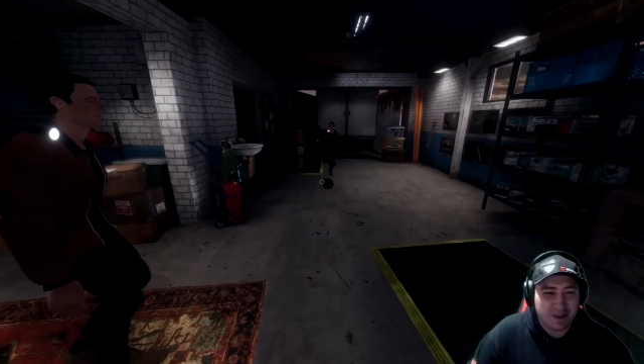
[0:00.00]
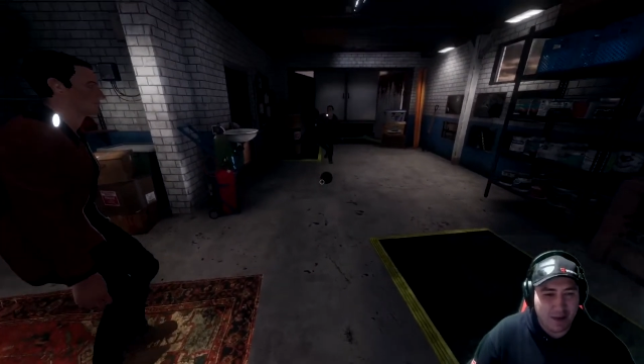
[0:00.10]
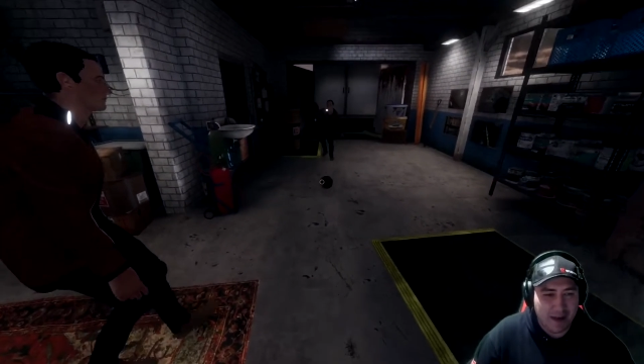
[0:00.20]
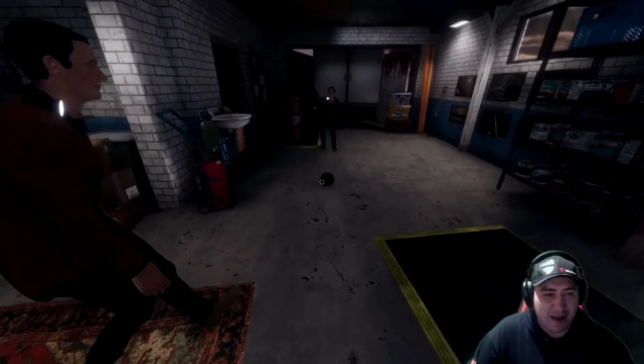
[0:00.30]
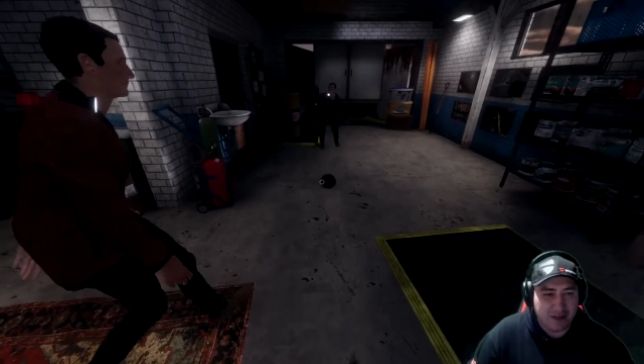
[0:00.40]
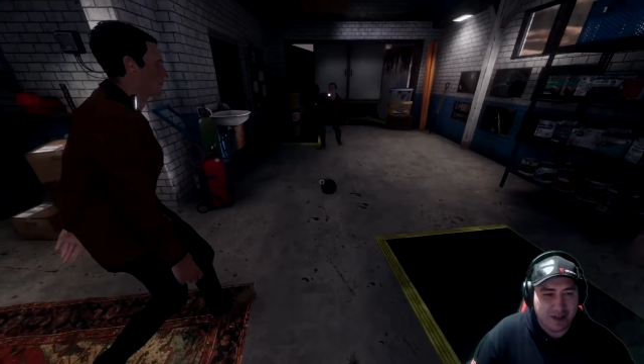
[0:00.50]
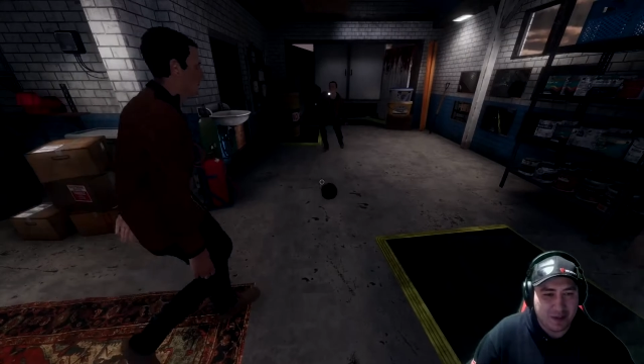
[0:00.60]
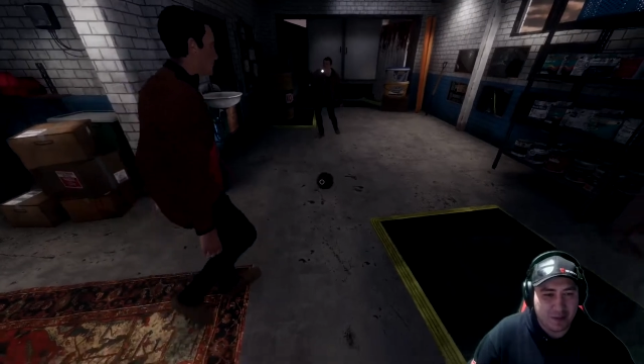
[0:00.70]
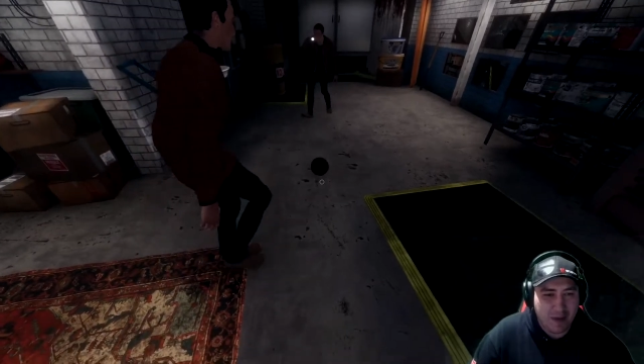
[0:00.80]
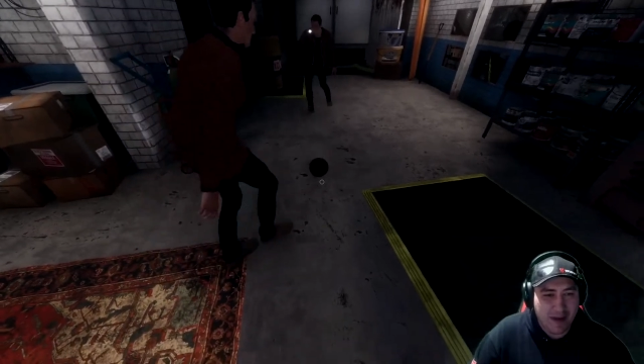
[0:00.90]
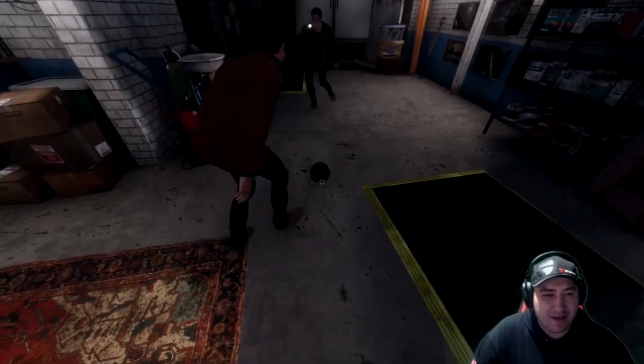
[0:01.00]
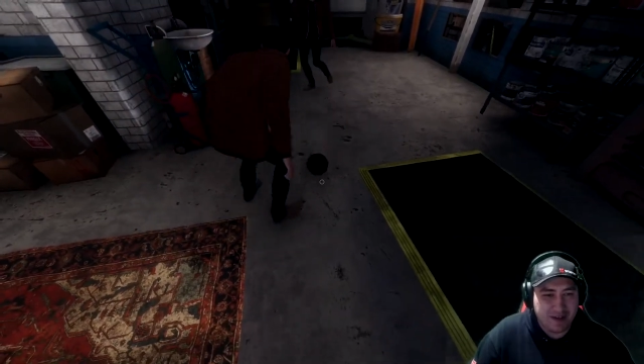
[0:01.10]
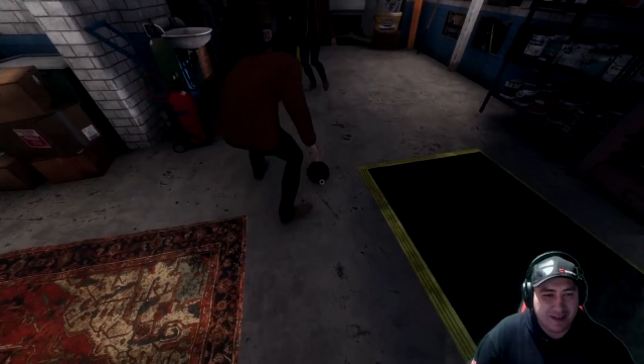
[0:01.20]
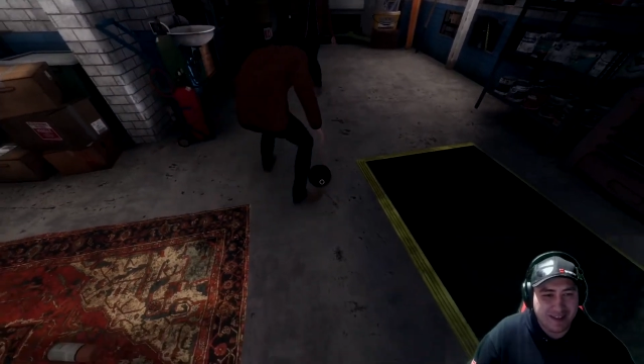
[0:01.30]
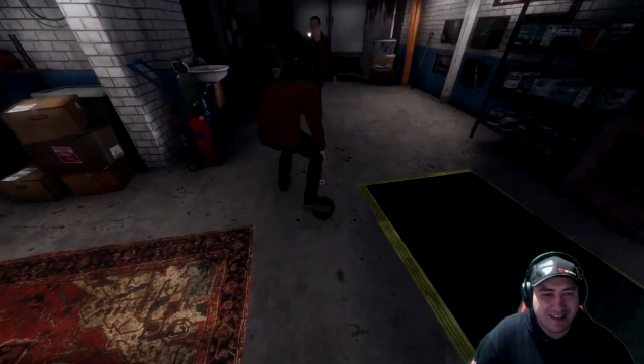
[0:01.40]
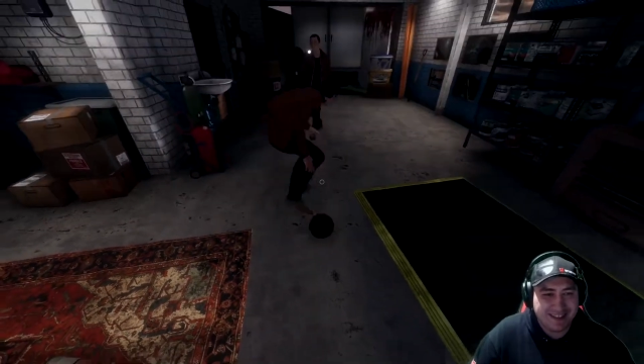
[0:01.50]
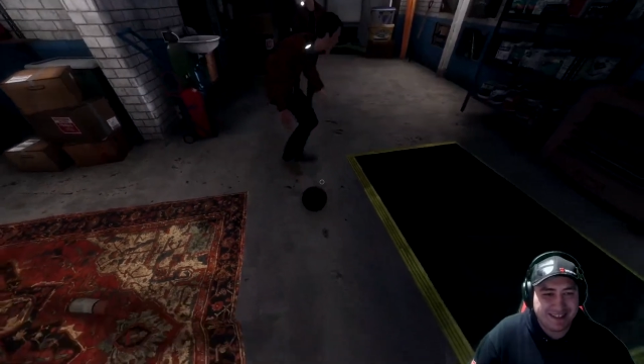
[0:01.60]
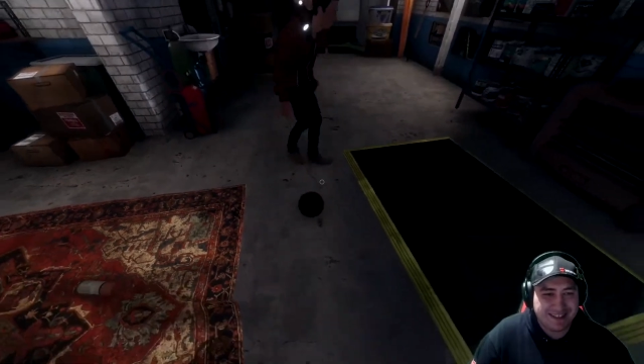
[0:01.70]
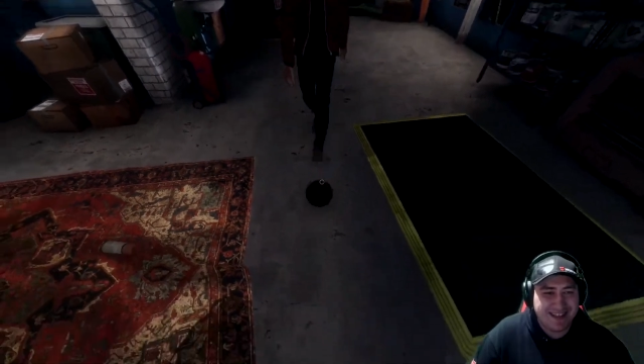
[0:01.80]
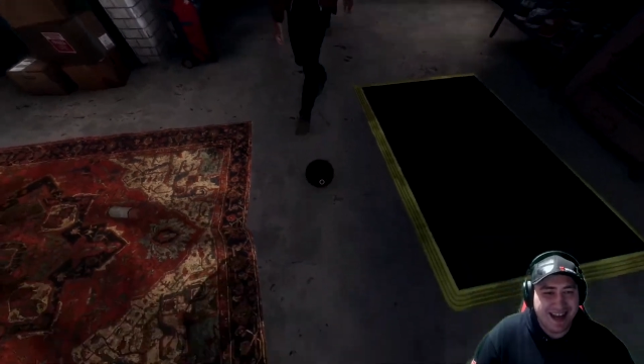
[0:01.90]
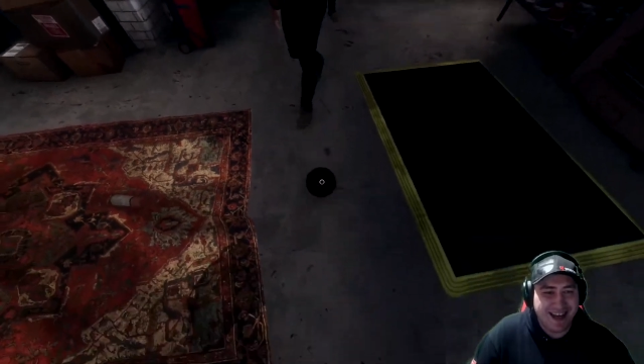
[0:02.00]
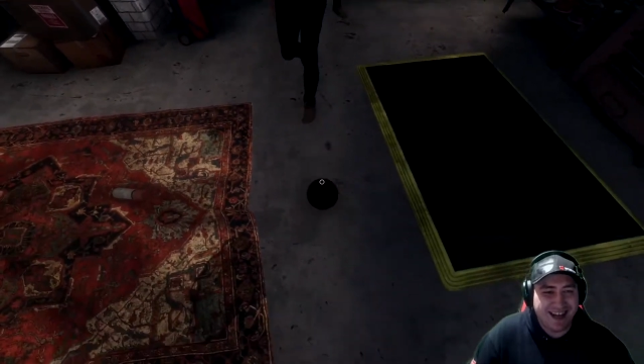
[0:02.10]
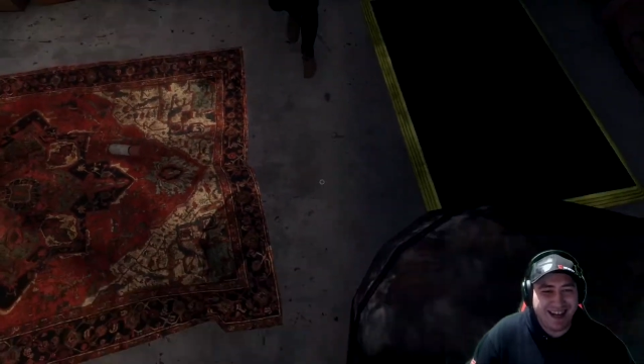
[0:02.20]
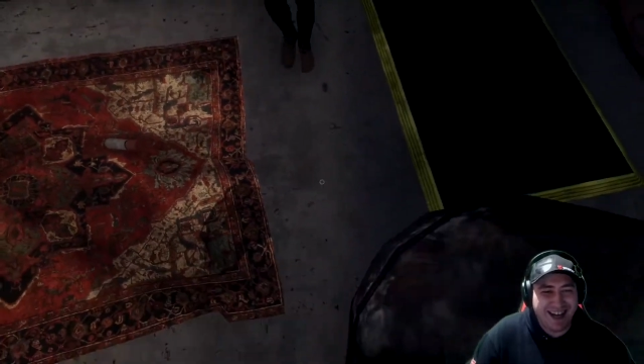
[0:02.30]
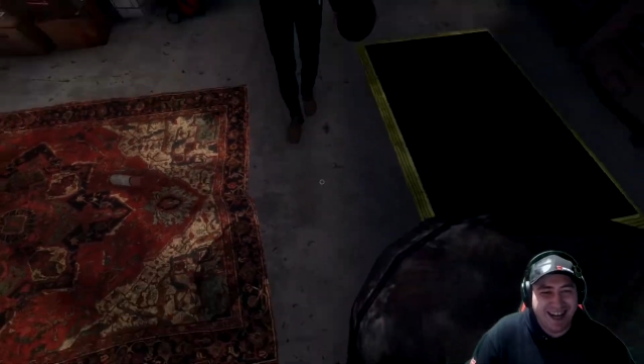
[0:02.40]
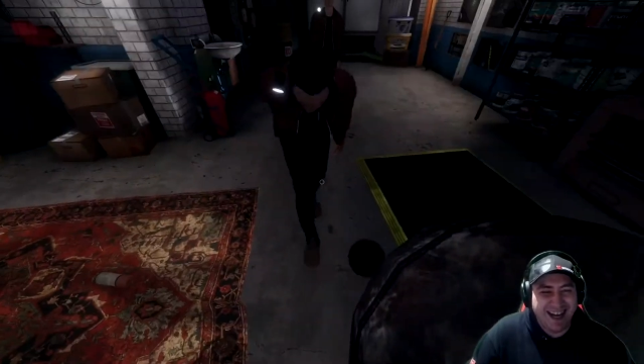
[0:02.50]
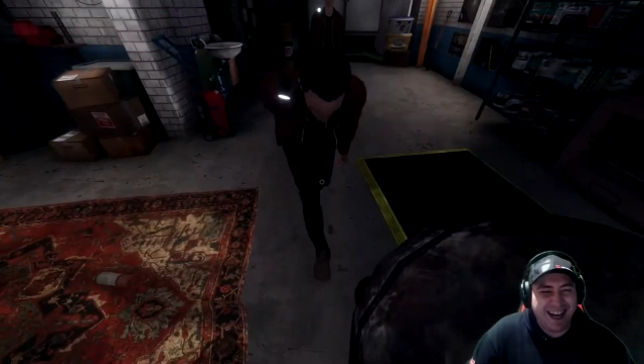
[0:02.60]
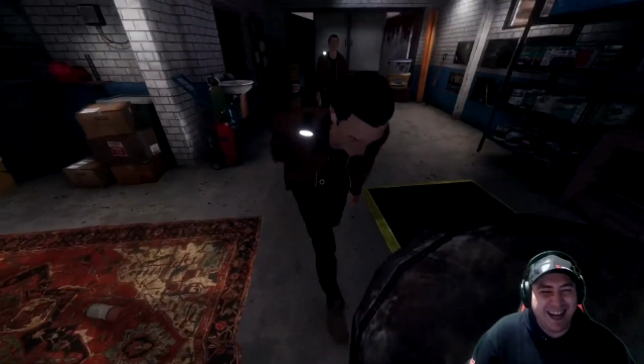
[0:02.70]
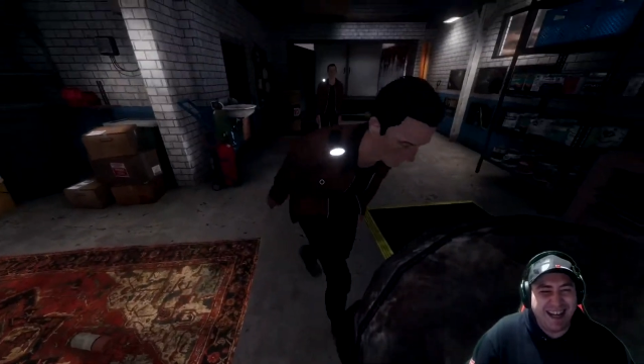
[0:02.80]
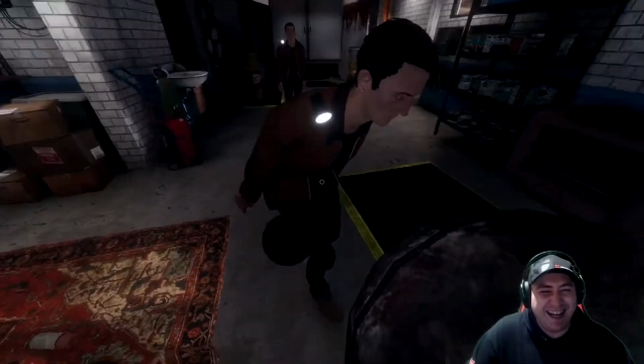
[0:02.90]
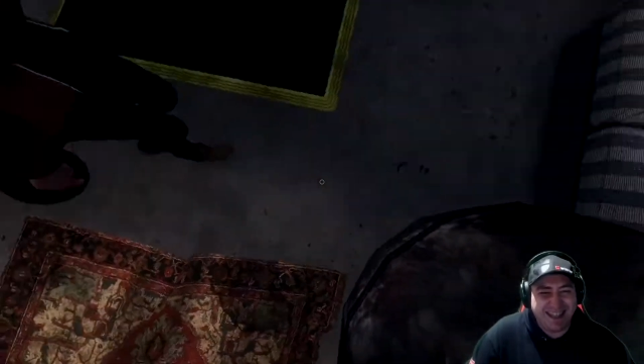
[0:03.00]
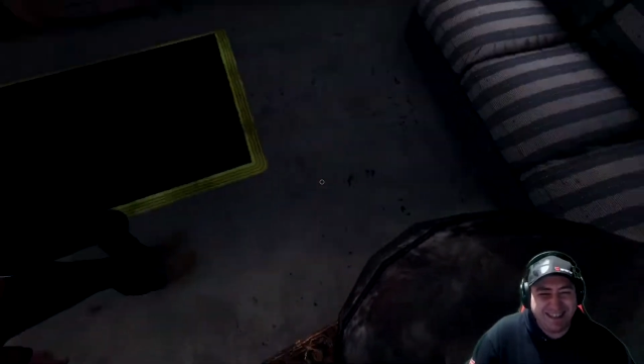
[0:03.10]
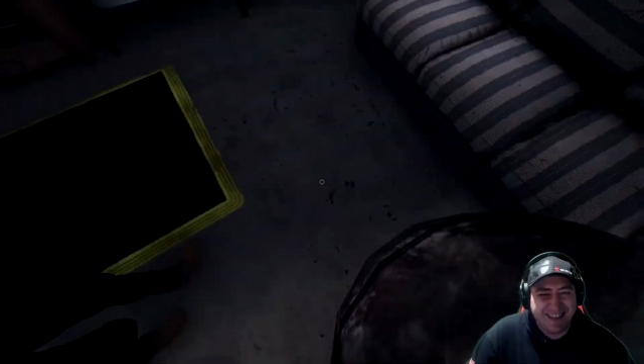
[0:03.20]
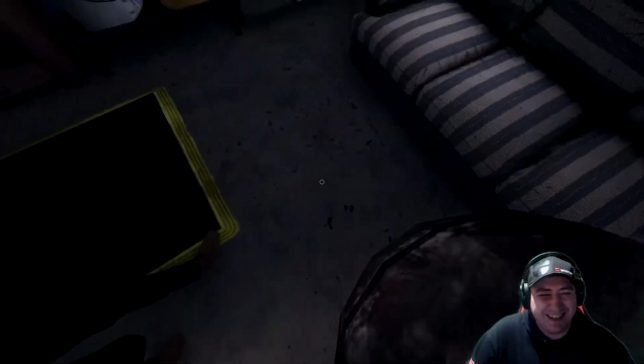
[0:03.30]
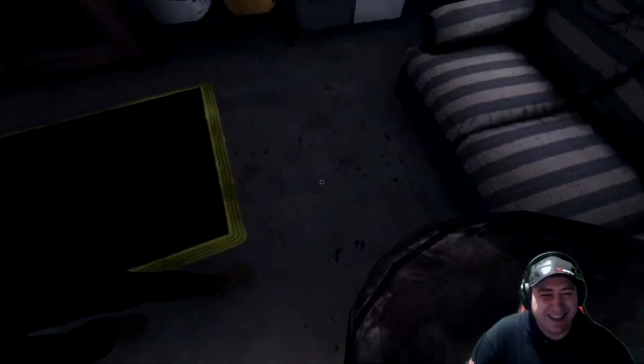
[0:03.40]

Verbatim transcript: Rebound. Rebound. I